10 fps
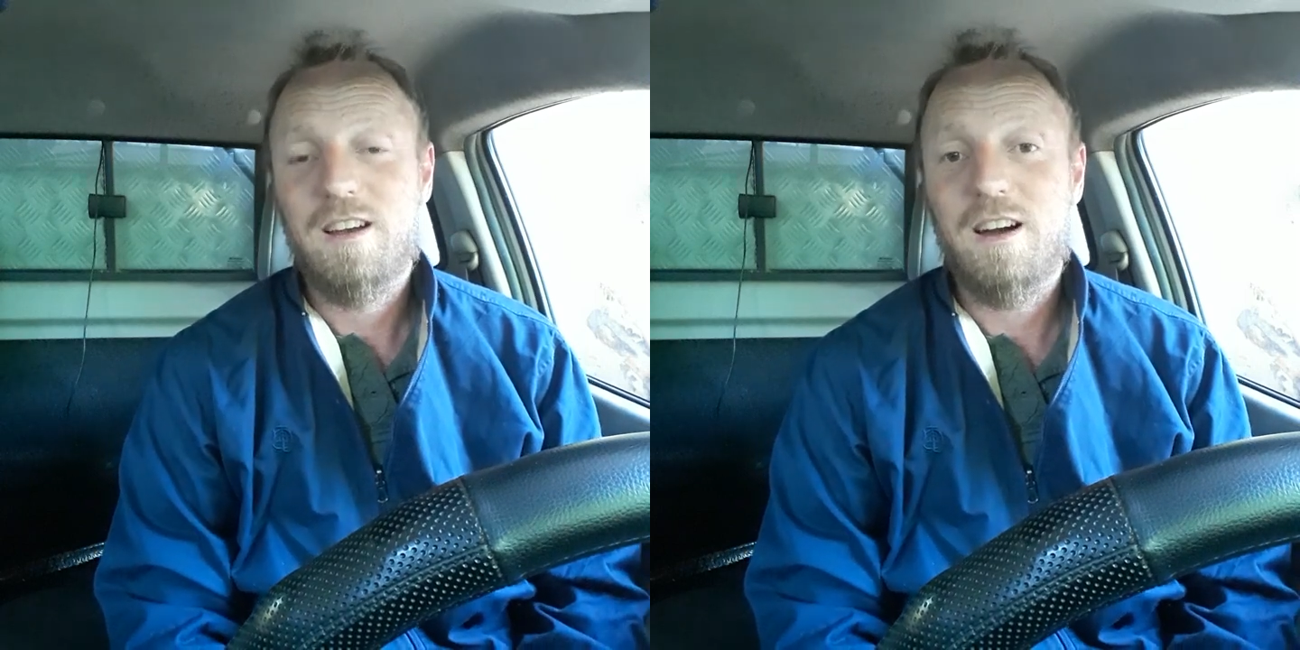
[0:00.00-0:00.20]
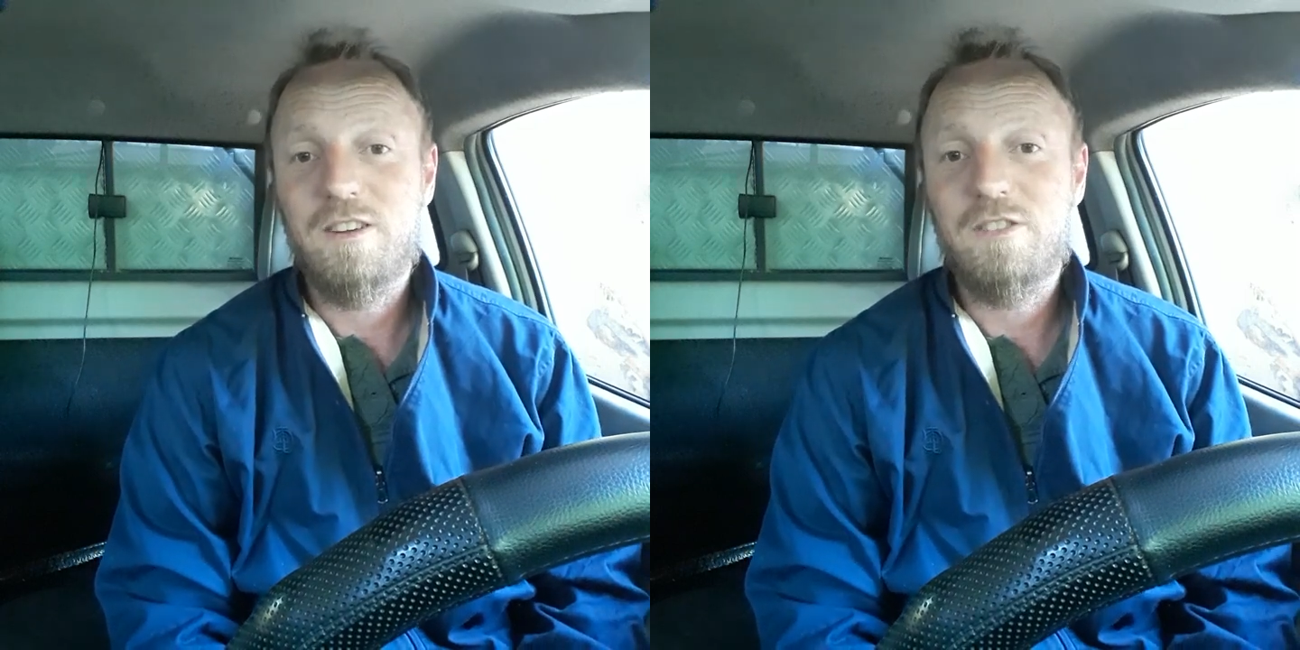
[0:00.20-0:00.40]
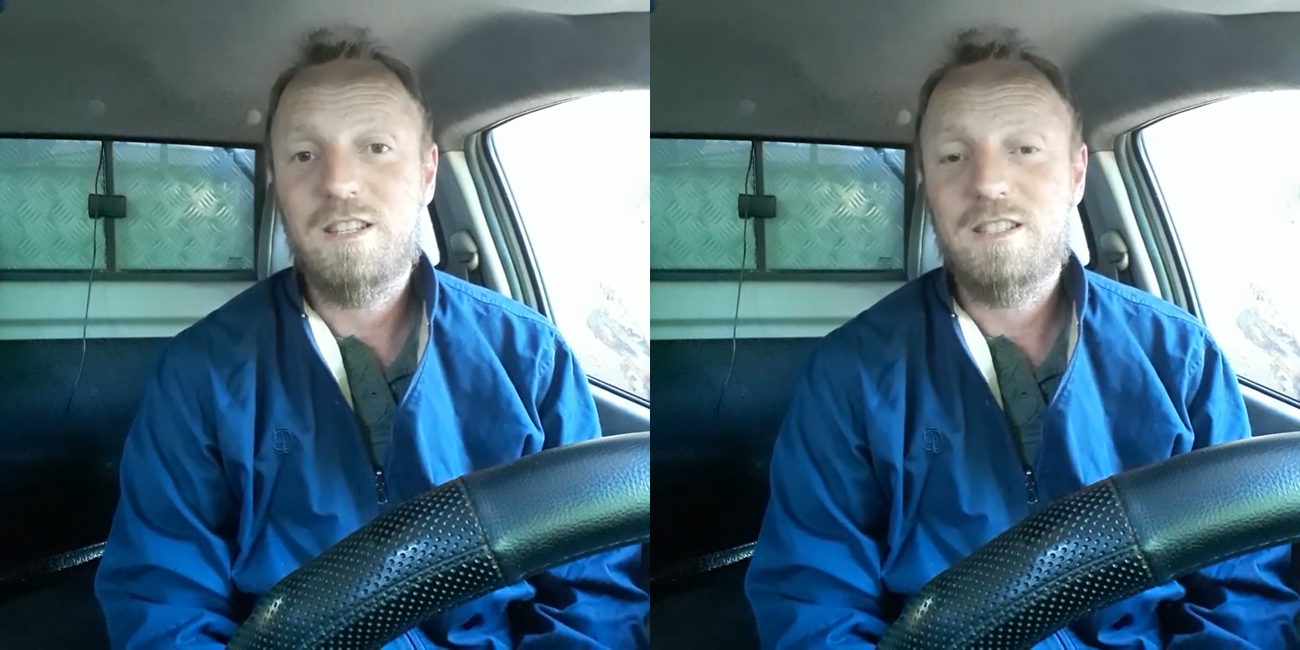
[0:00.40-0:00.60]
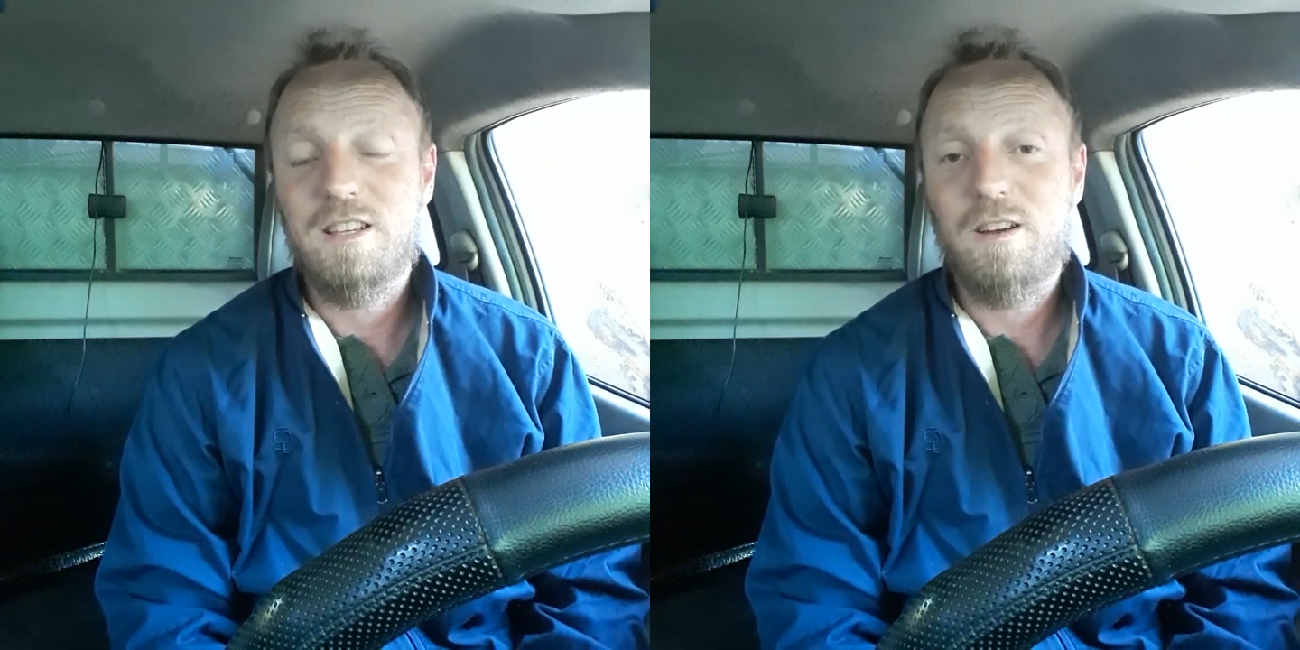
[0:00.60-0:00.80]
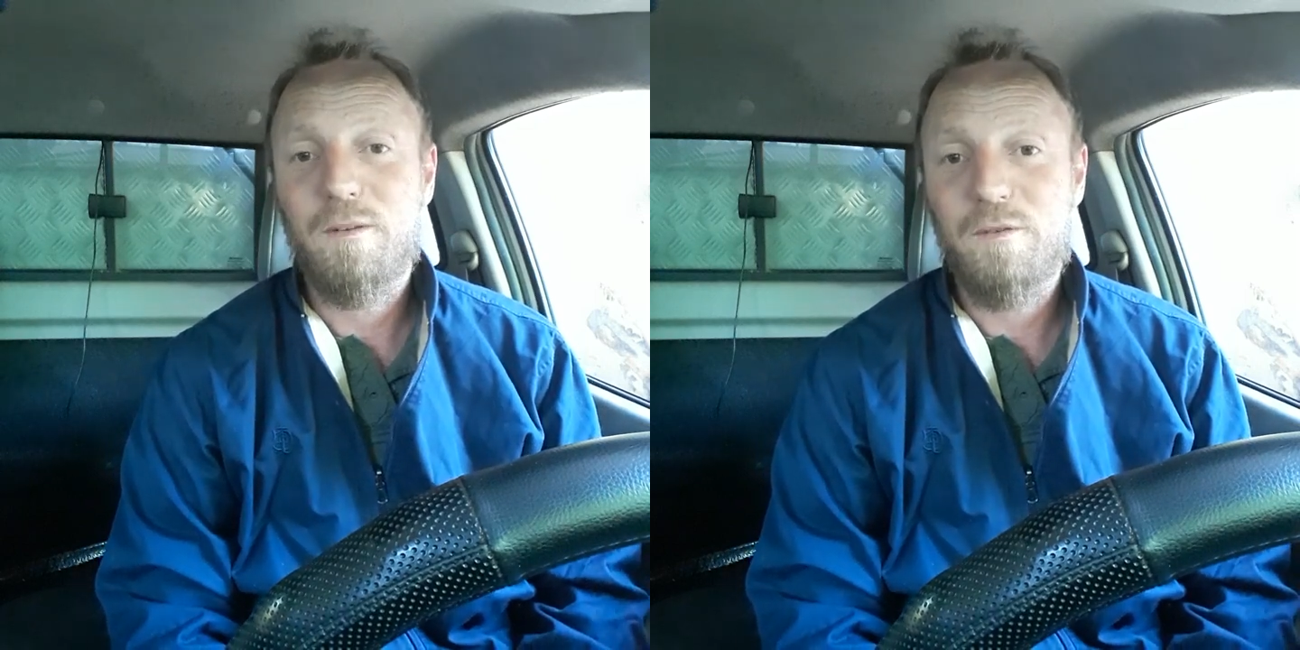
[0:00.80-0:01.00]

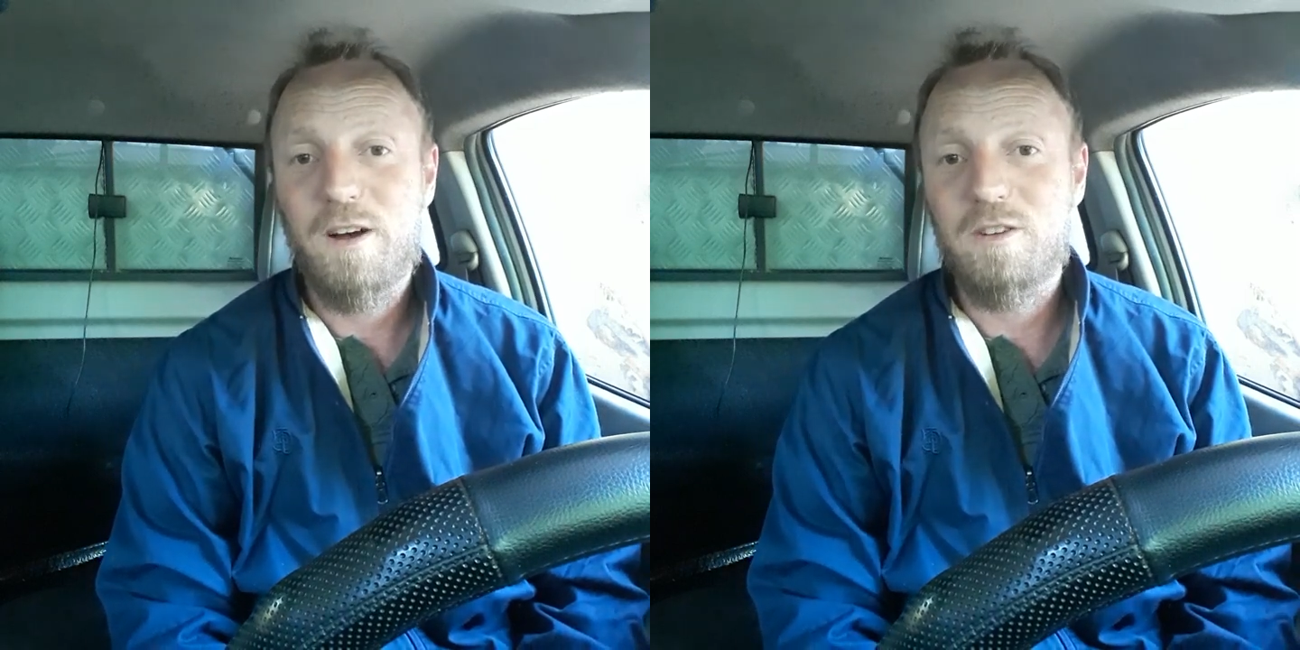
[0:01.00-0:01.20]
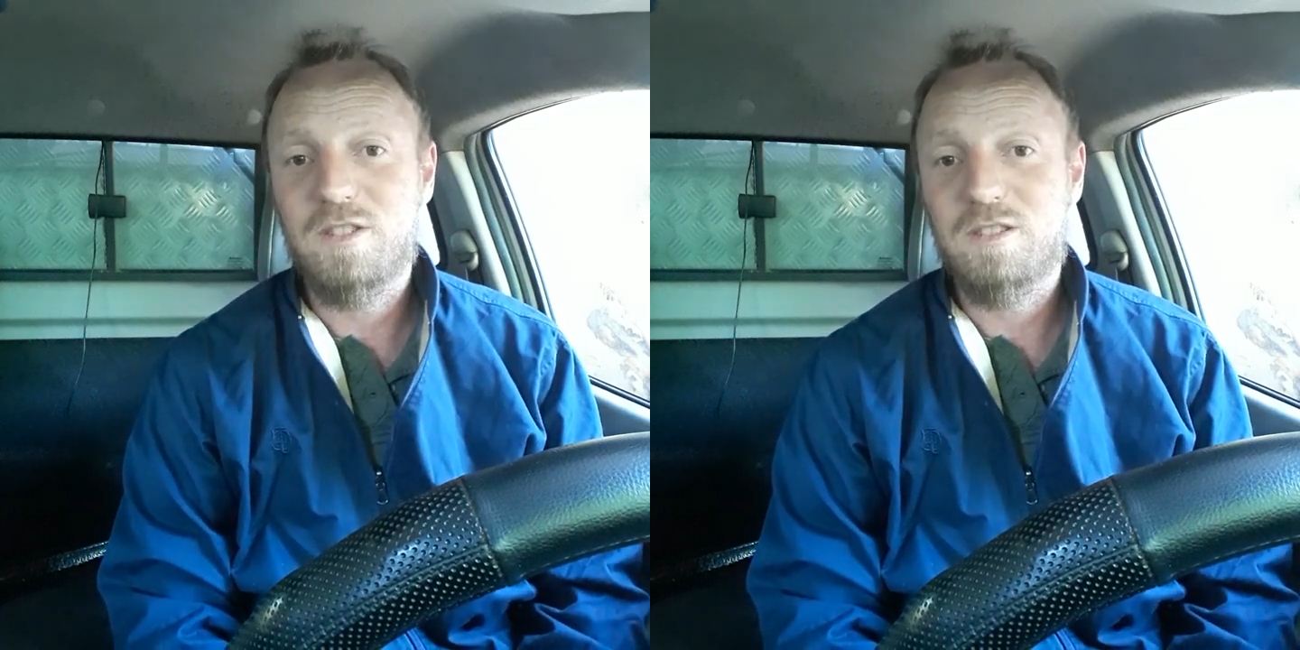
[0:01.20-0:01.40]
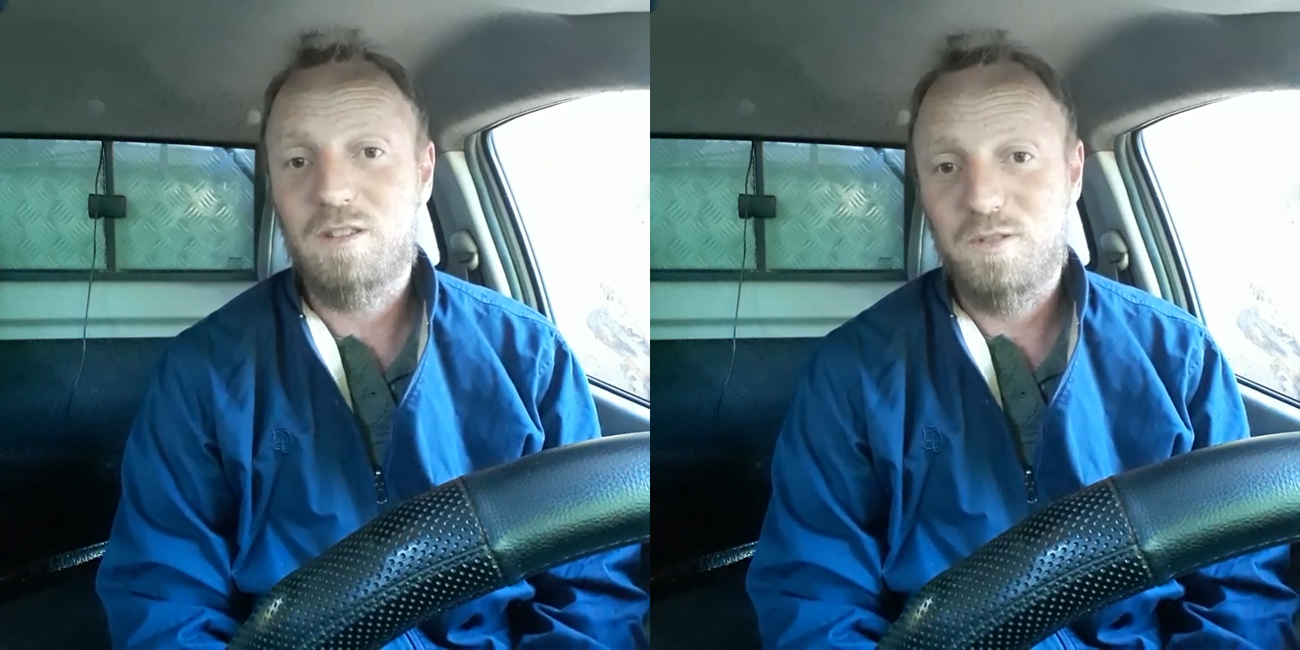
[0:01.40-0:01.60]
hundreds of thousands